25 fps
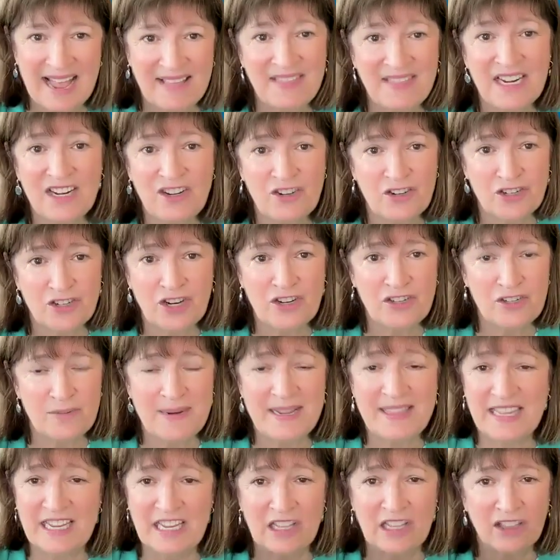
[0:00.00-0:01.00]
And then it
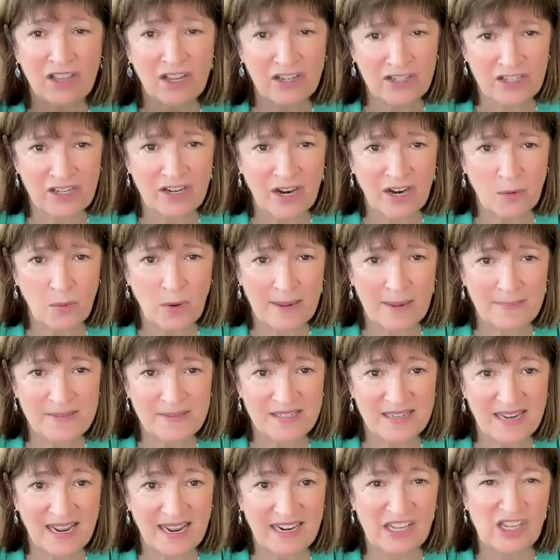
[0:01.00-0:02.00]
shows me that you looked at our
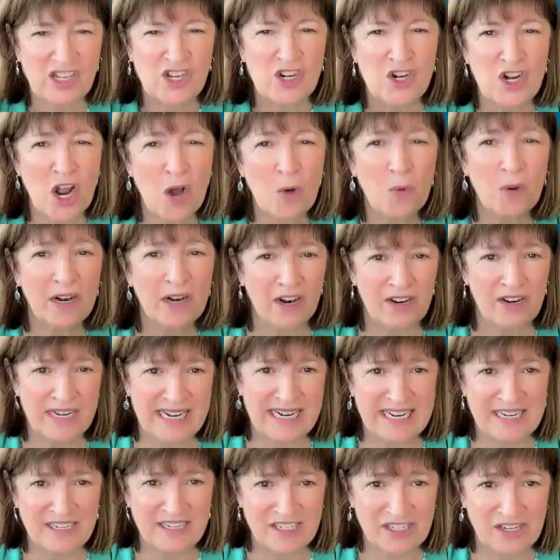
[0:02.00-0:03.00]
website, you know what our
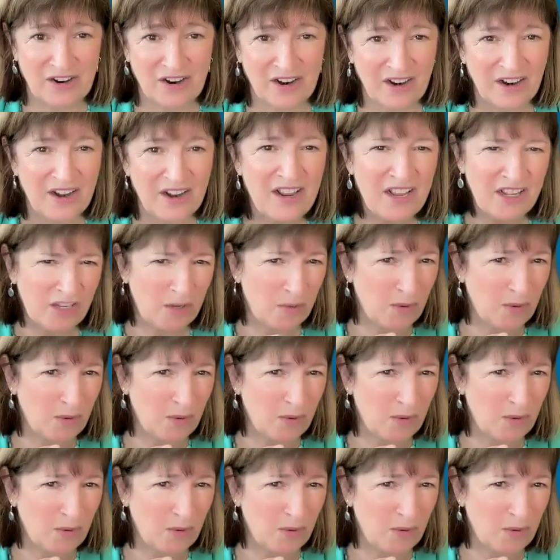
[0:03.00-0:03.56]
needs are,